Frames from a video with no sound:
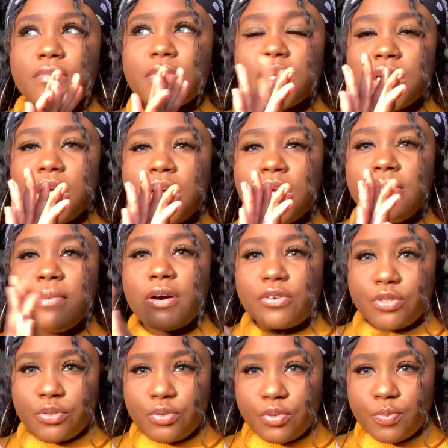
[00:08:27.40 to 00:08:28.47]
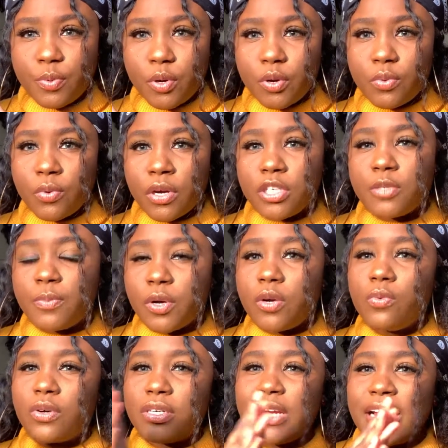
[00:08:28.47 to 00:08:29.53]
I also do spoken word
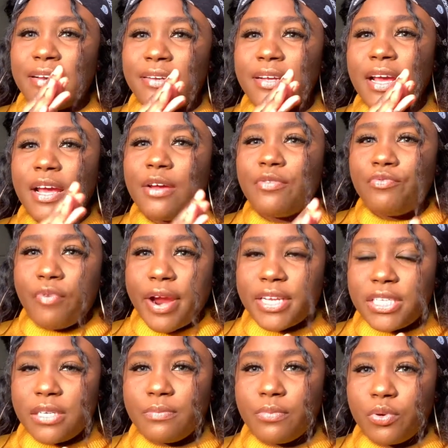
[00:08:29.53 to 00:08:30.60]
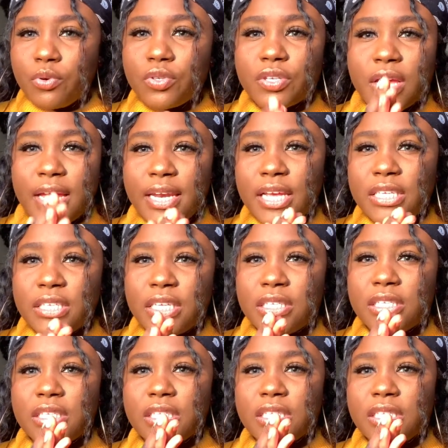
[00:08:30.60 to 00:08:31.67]
and writing books can
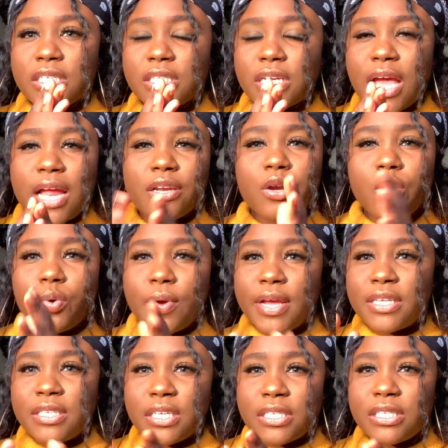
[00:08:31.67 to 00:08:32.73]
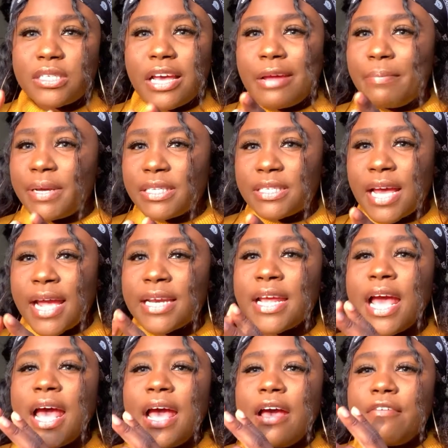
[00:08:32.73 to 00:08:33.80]
coexist side by side.
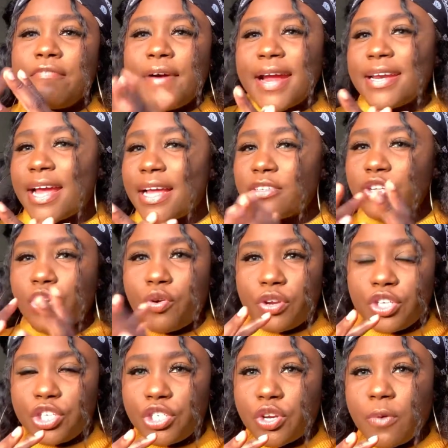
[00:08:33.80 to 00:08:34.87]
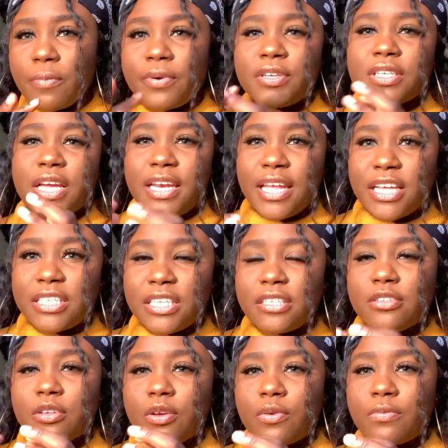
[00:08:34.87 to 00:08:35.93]
Finance, crunching numbers can
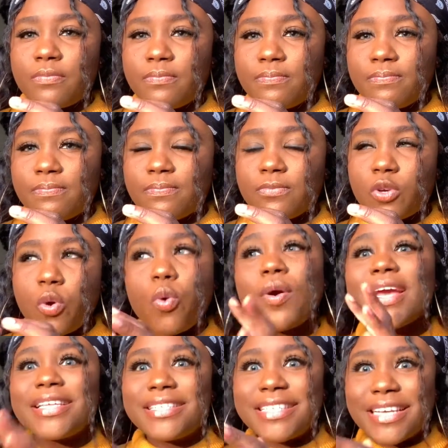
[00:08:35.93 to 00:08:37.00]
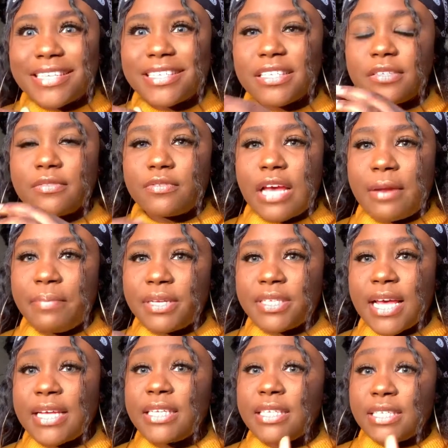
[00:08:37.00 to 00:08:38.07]
coexist side by
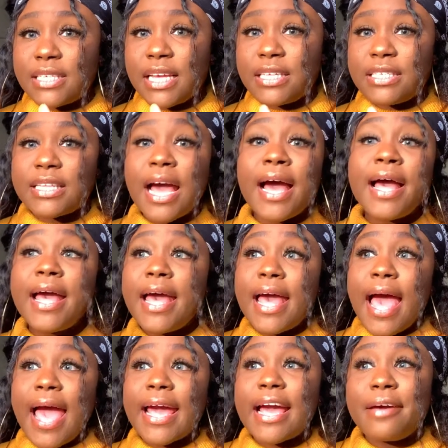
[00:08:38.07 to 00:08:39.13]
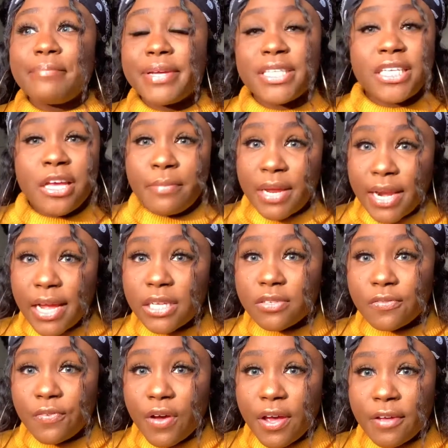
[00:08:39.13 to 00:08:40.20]
side, in the sense that I can maintain my 9 to
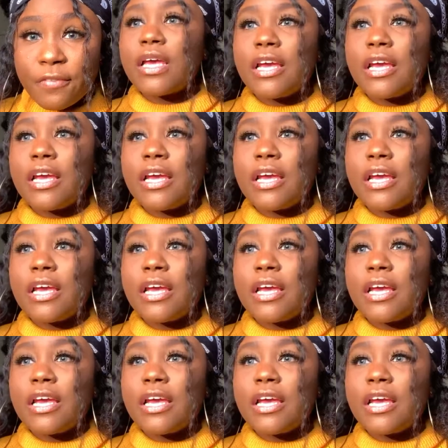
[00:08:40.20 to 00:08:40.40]
5.